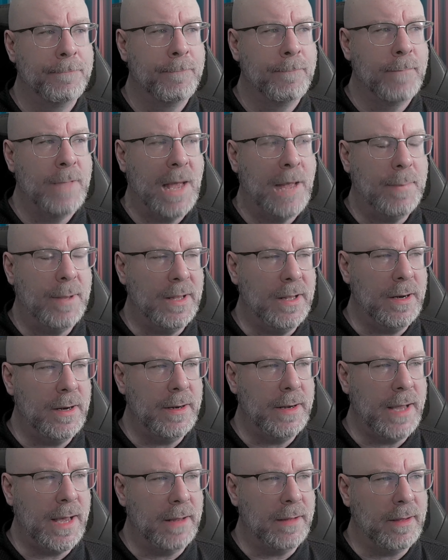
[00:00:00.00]
Other than
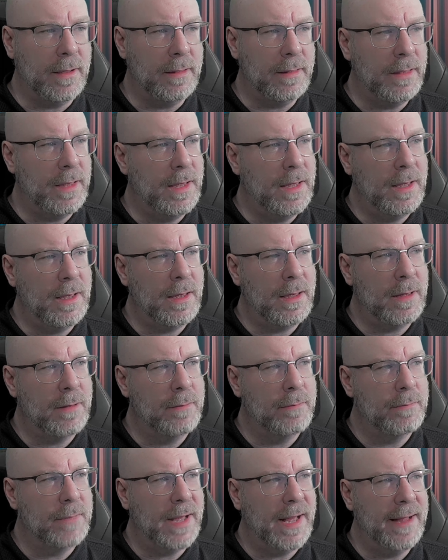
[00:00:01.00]
that, I think
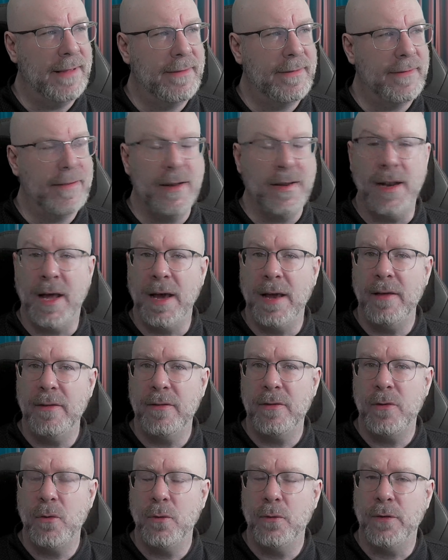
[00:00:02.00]
it's a nice
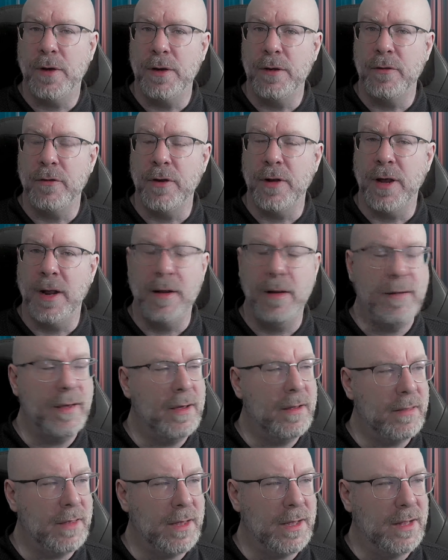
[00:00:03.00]
new functionality. I
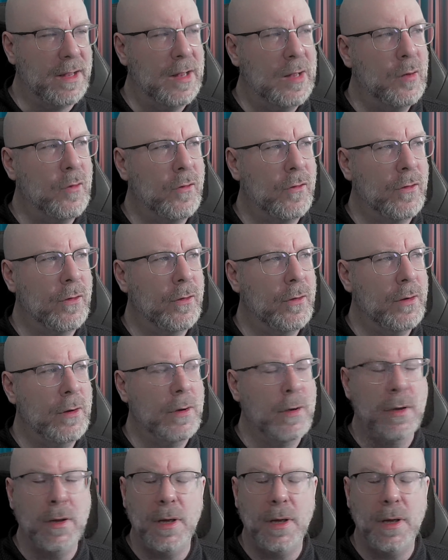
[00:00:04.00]
think it looks good.